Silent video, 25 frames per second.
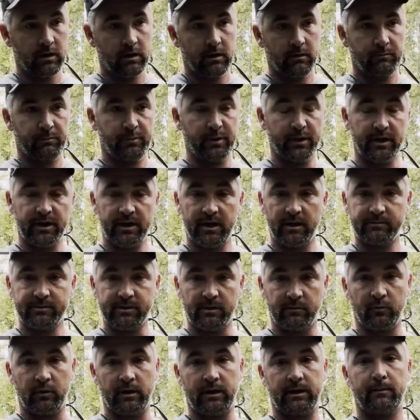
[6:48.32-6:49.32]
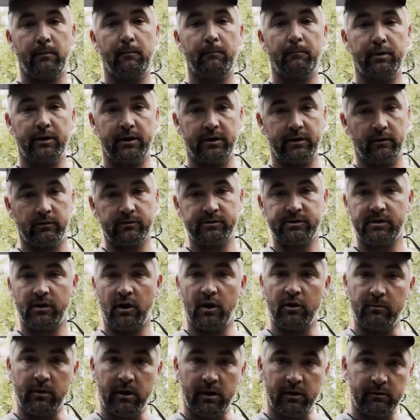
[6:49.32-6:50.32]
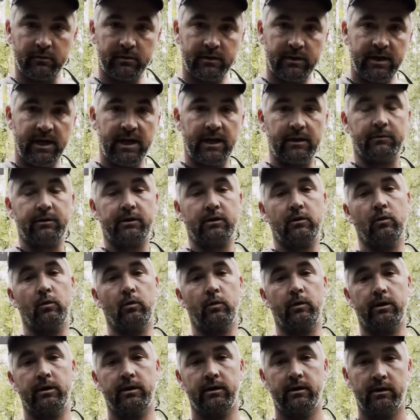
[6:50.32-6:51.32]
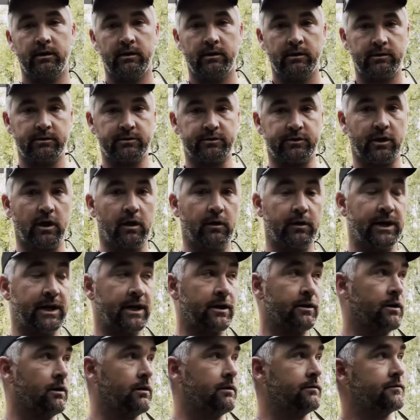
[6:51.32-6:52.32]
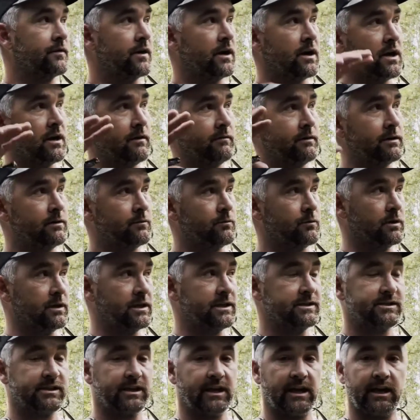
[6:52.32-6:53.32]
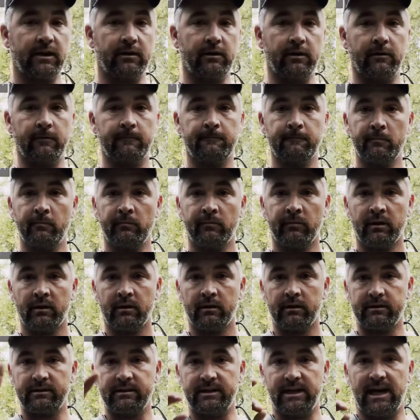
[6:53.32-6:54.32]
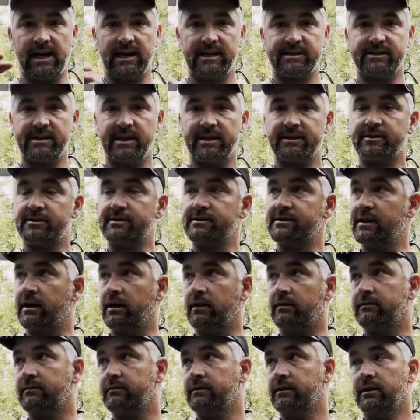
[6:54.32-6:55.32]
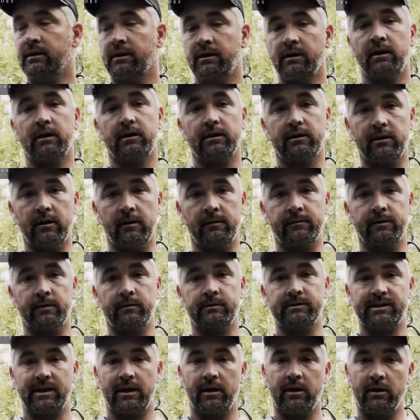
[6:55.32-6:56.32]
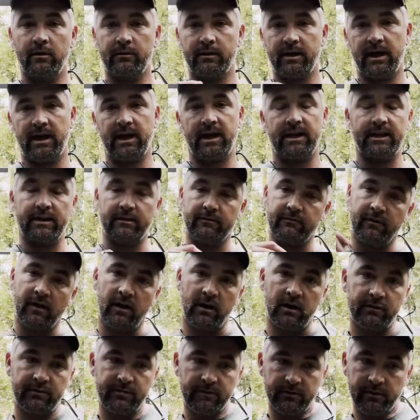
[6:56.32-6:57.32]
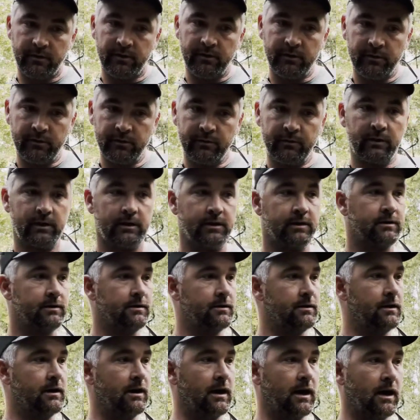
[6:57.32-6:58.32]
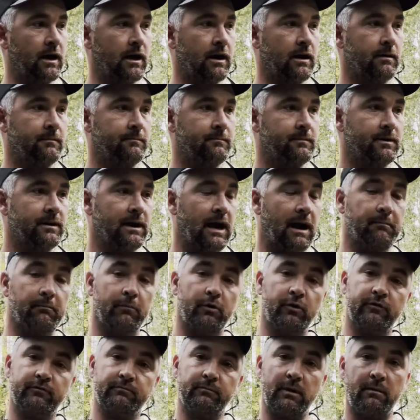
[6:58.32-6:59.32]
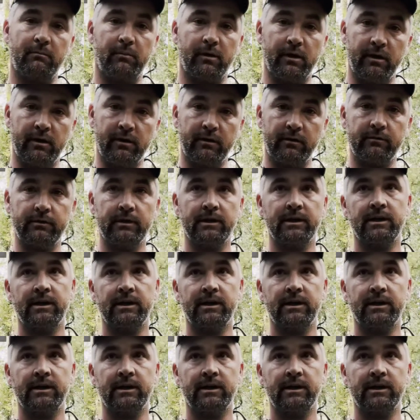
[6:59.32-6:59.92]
Put it up somewhere. Put it on slow-mo. Hit record. Draw an arrow in front of it. Release the arrow. Dissect yourself. Go through and say, okay, I didn't follow through. I moved my bow.